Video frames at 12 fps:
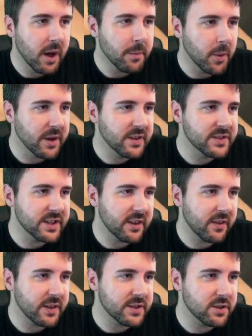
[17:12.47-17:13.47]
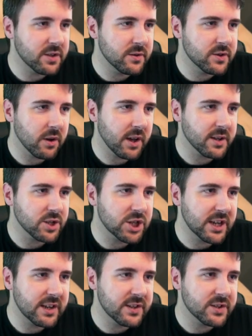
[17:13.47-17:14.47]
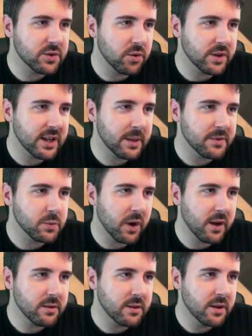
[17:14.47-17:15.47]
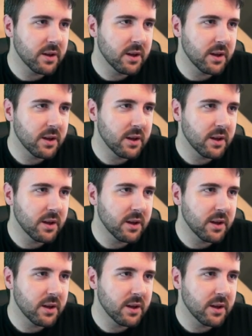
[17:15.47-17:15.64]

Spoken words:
But we can see that this dude's got, like, cheese stored in him as well.